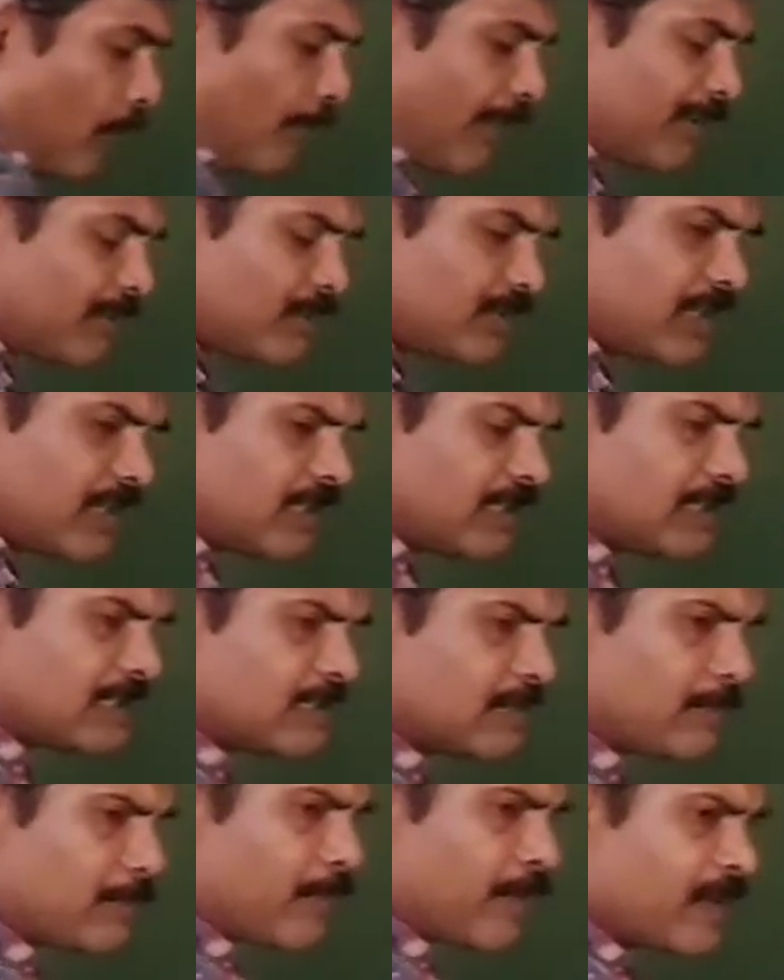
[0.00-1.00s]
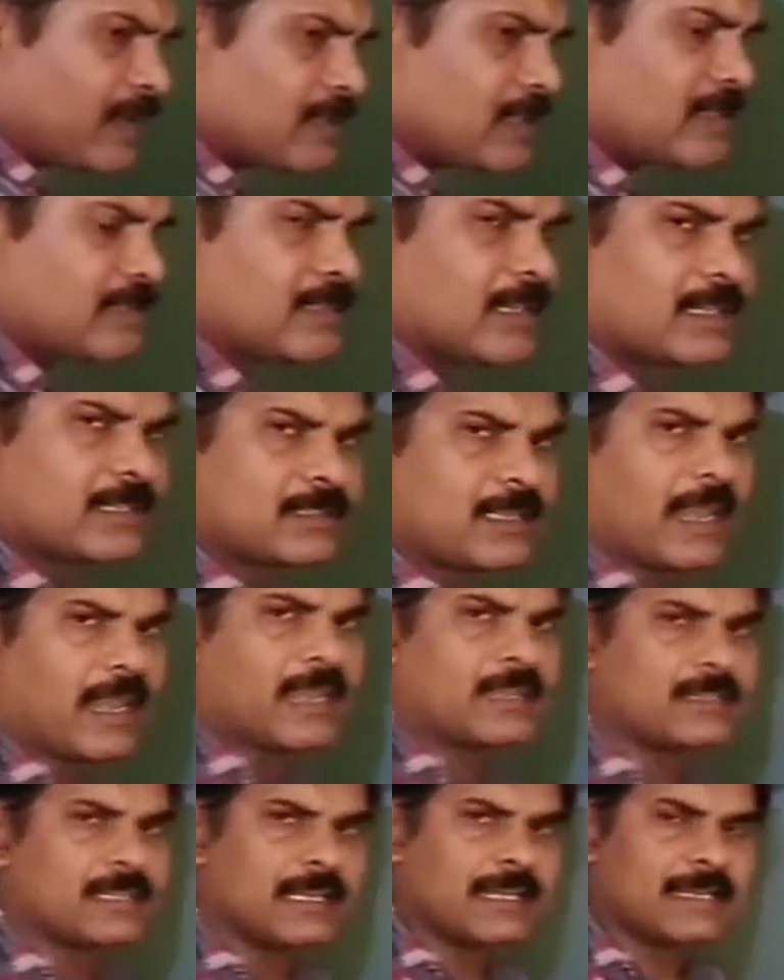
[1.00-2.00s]
When you see this precystic
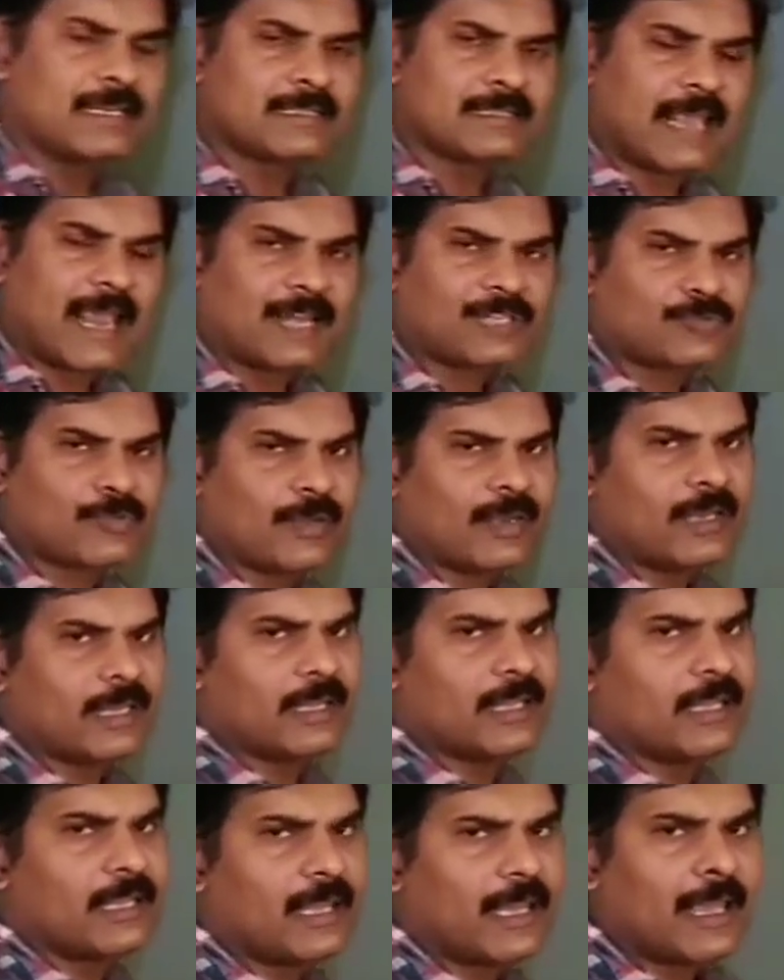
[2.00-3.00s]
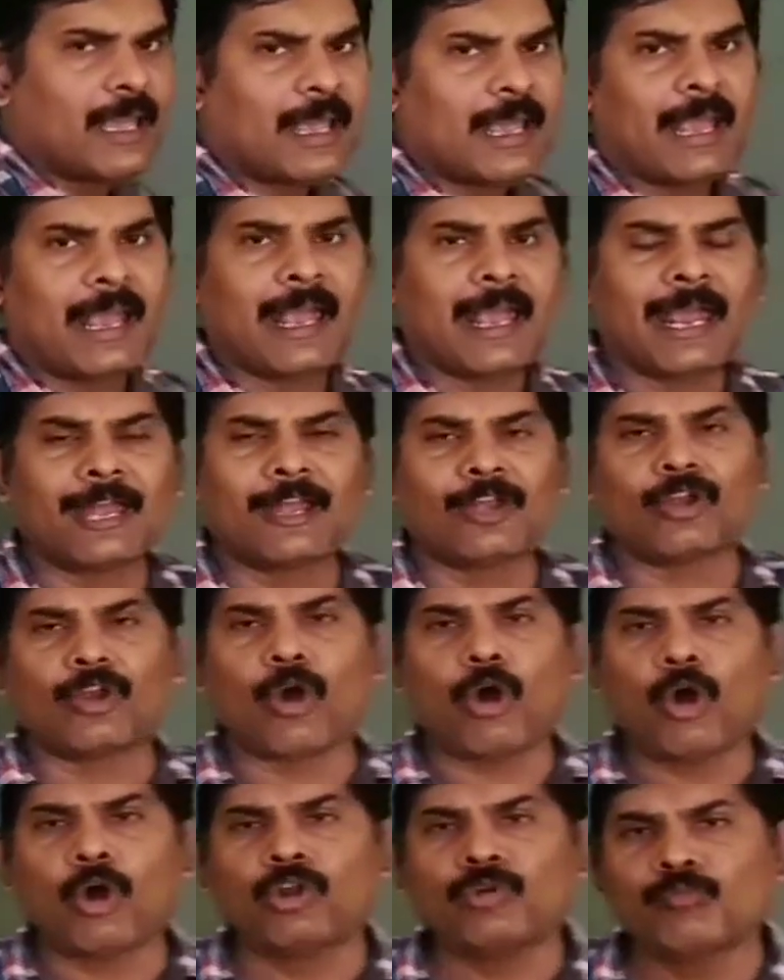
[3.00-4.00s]
stage, it is actually a
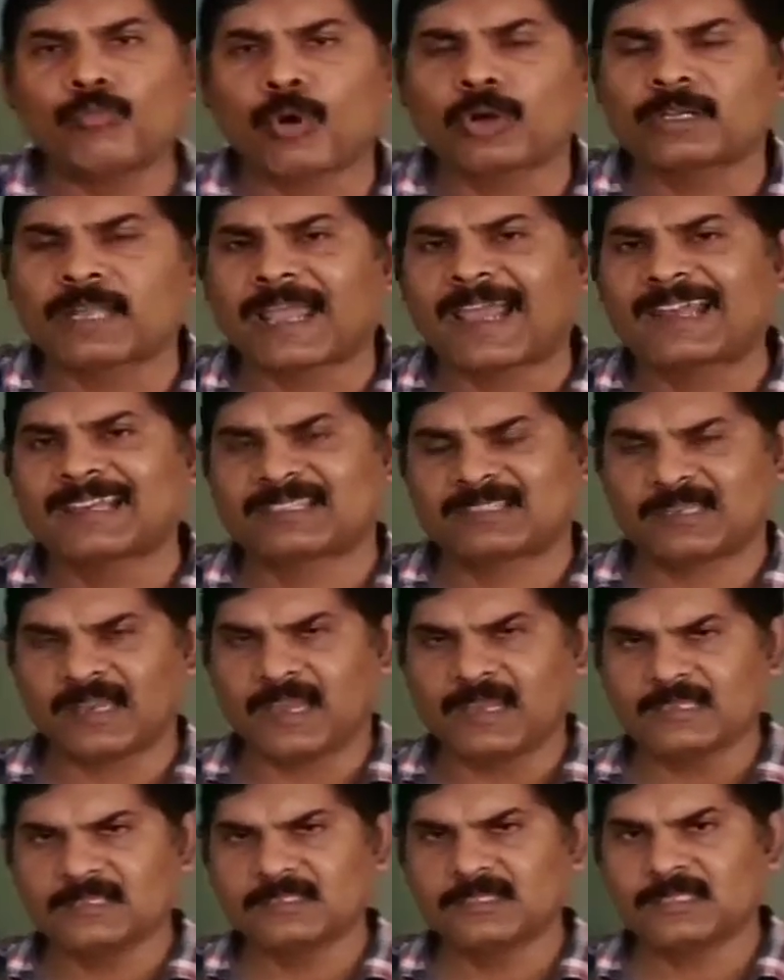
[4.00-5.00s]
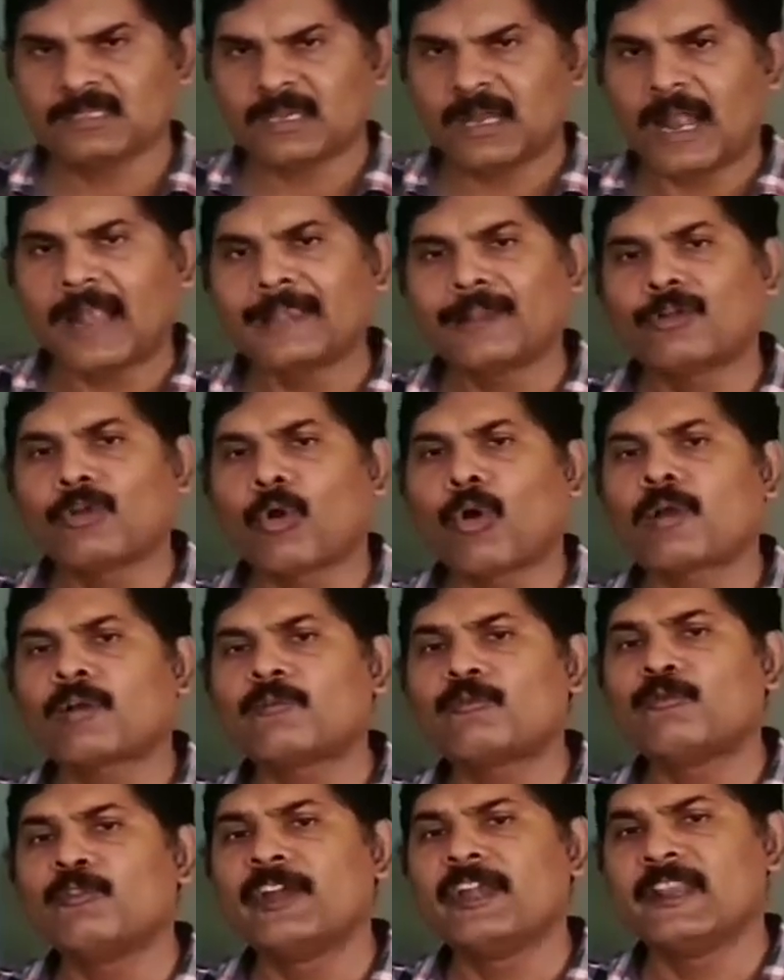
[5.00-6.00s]
non-motile stage and
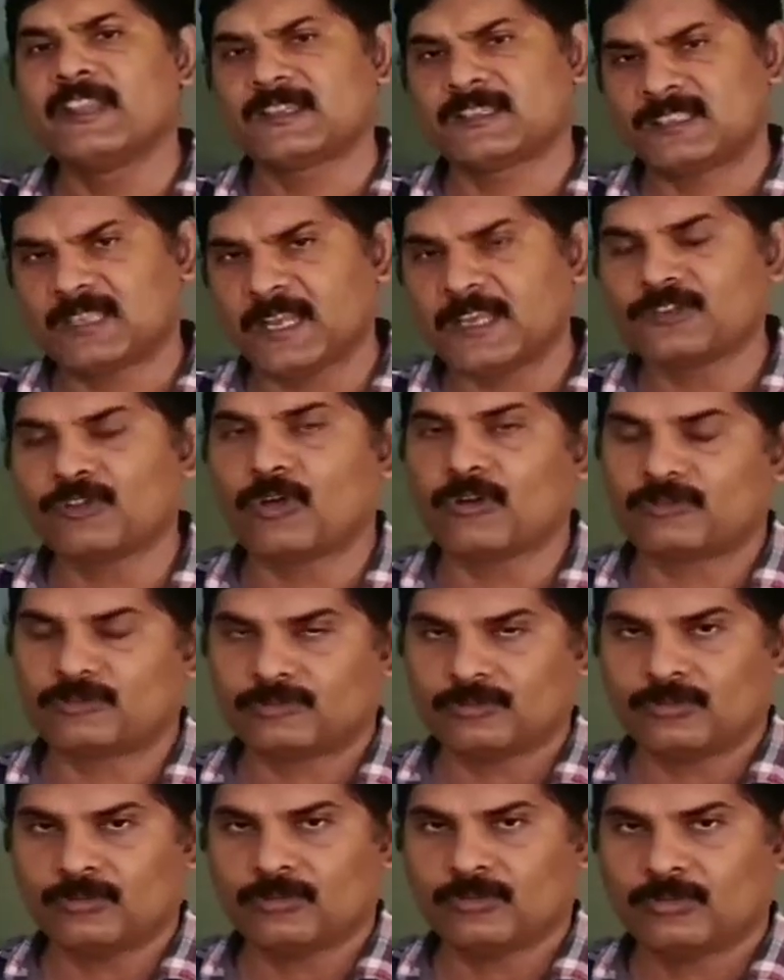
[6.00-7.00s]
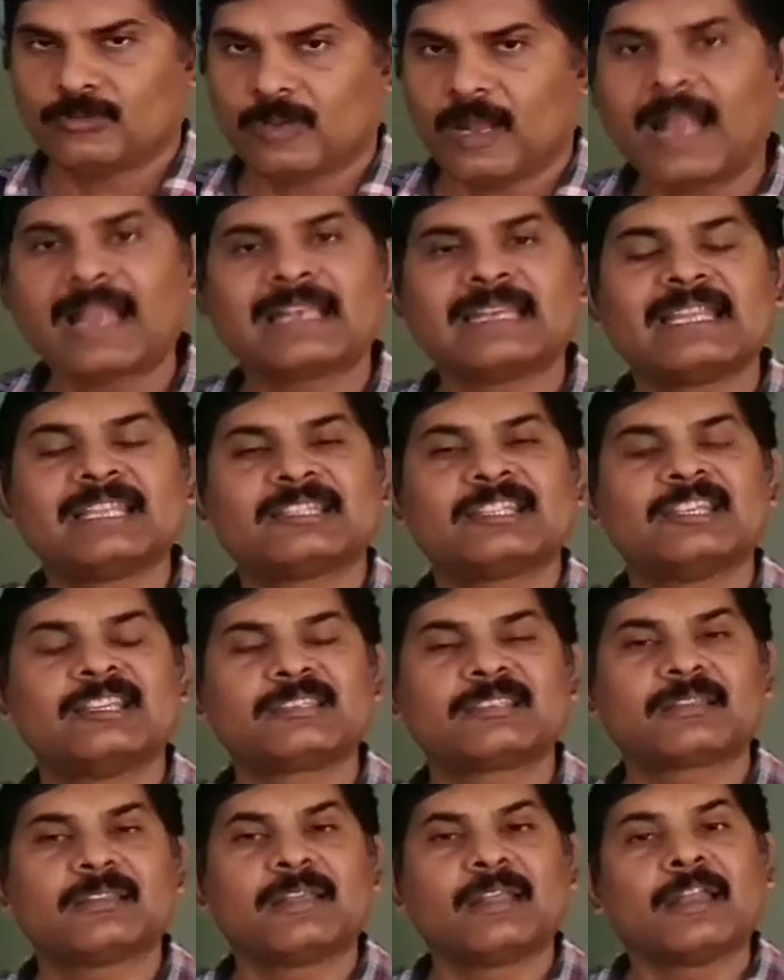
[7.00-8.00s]
non-feeding stage also. And this
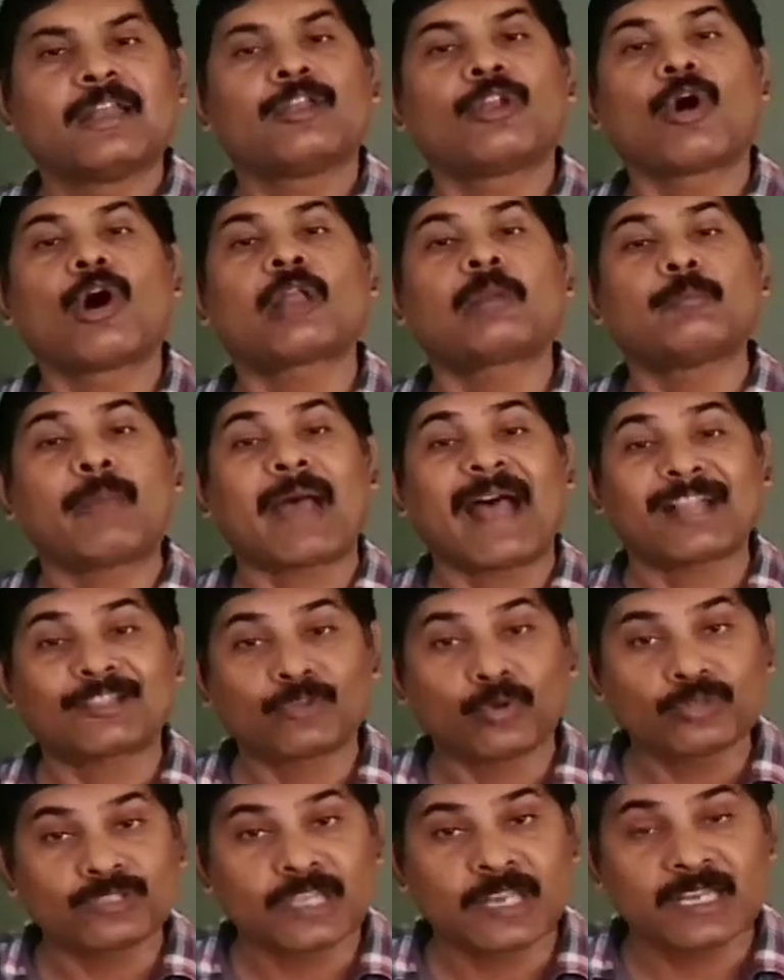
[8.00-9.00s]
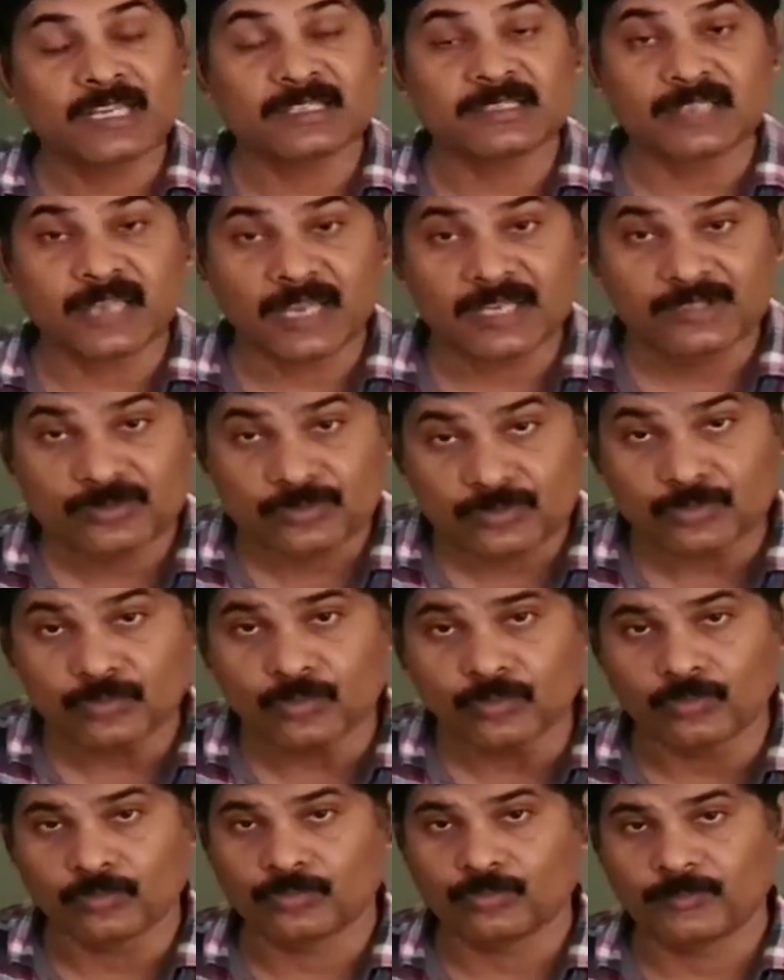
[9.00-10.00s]
is non-pathogenic stage
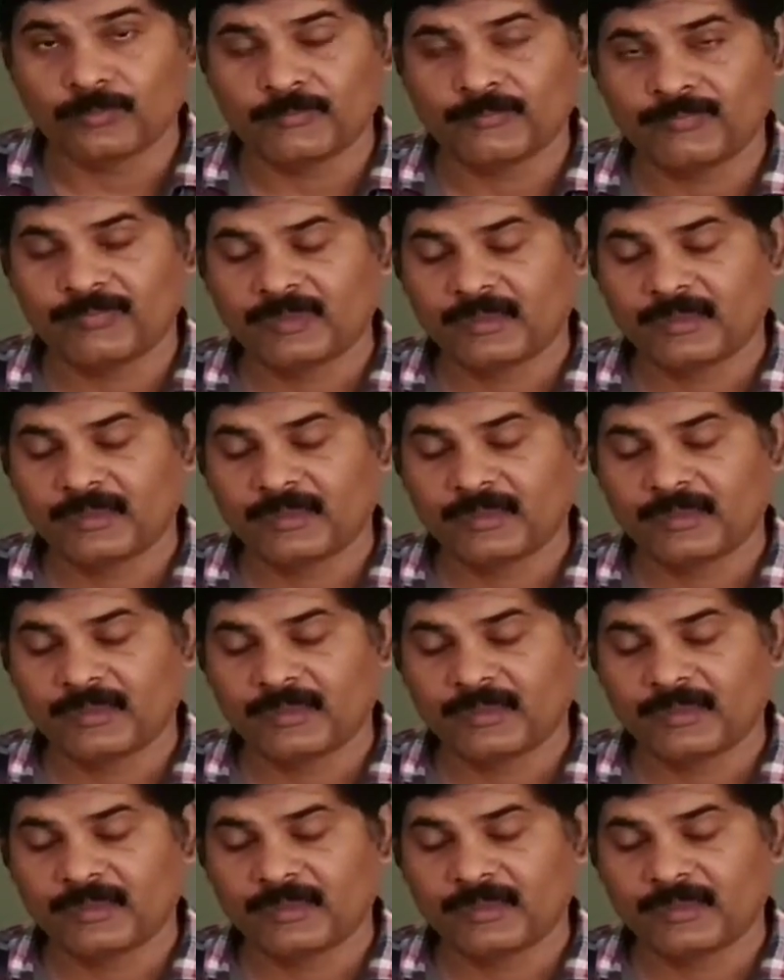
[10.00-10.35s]
too.